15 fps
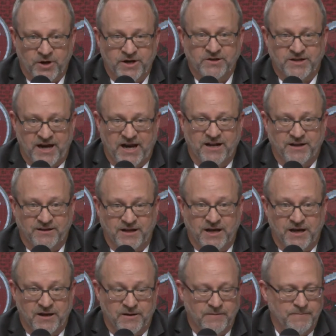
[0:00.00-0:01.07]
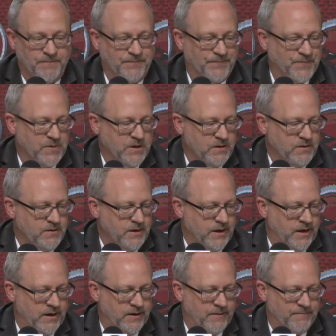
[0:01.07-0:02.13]
in his hand at the end.
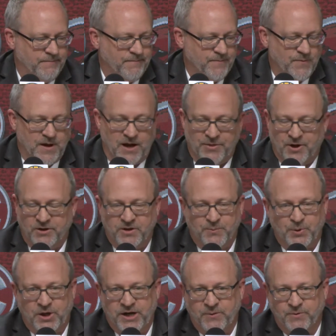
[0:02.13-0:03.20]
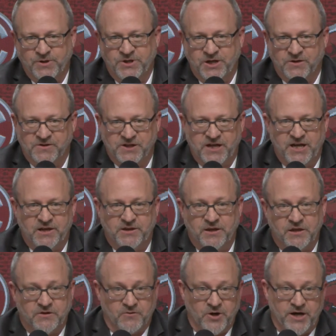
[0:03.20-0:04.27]
I thought the play when Chelsea hit the
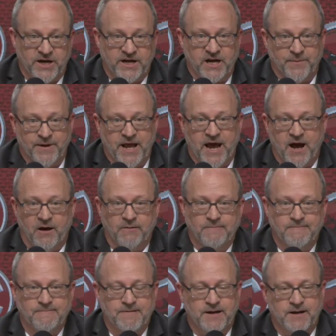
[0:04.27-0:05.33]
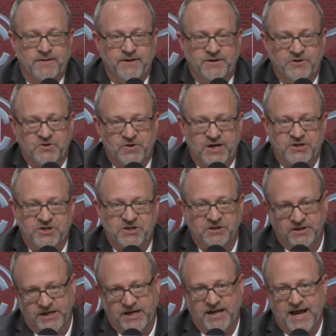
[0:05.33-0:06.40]
three coming out that stretched the
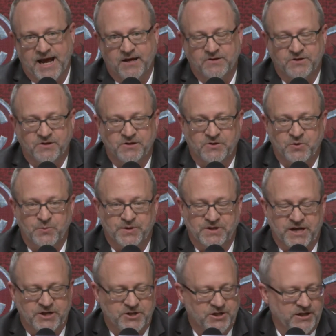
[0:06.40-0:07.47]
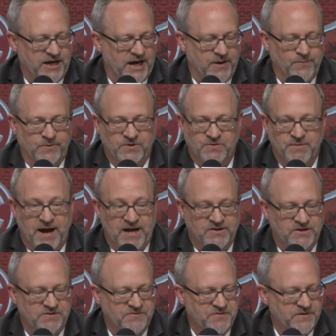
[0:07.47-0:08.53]
lead out to a two-possession game was
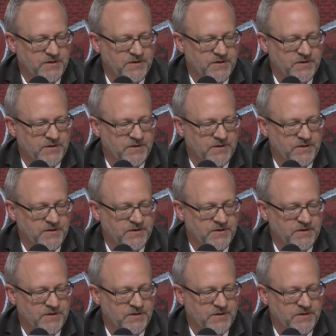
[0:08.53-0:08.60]
massive.